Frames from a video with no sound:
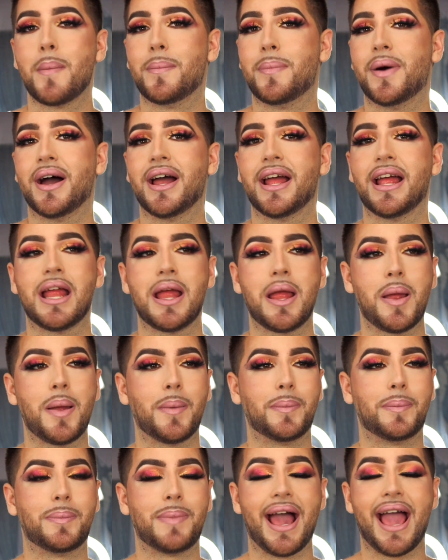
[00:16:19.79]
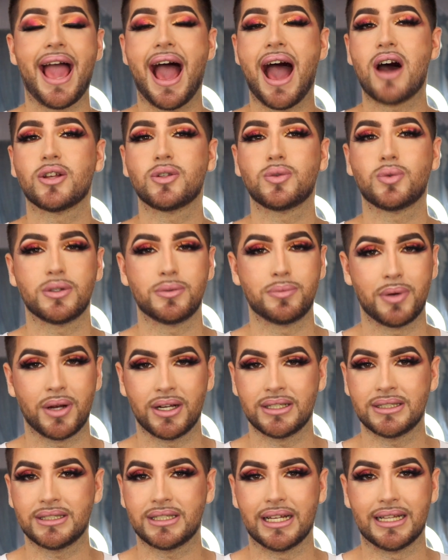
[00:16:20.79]
but my house was
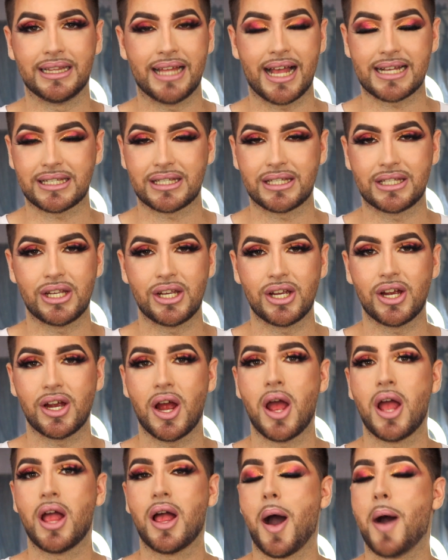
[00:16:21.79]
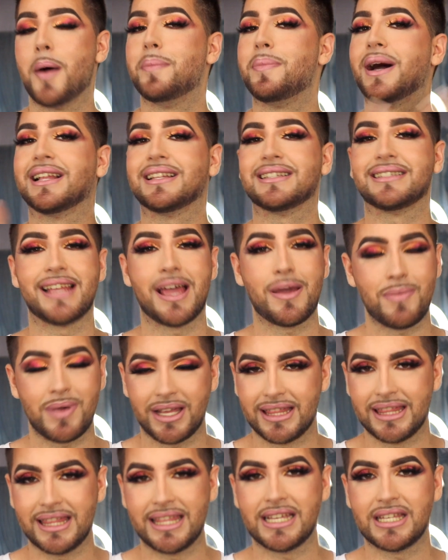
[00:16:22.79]
burned last year a
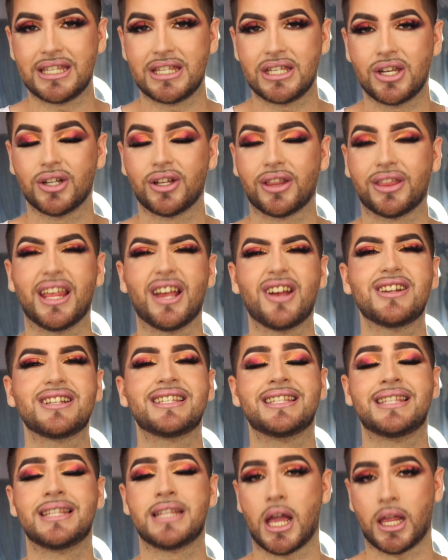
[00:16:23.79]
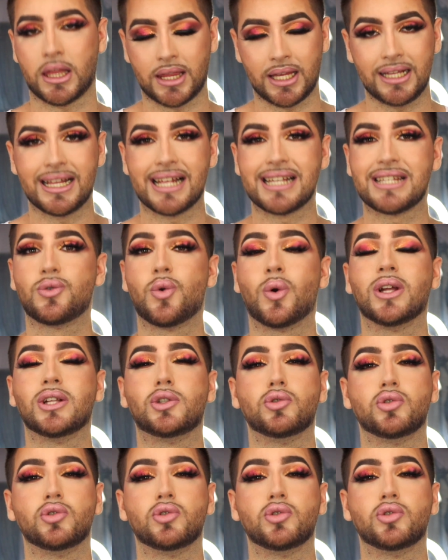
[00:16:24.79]
pandemic this year there is nothing that's going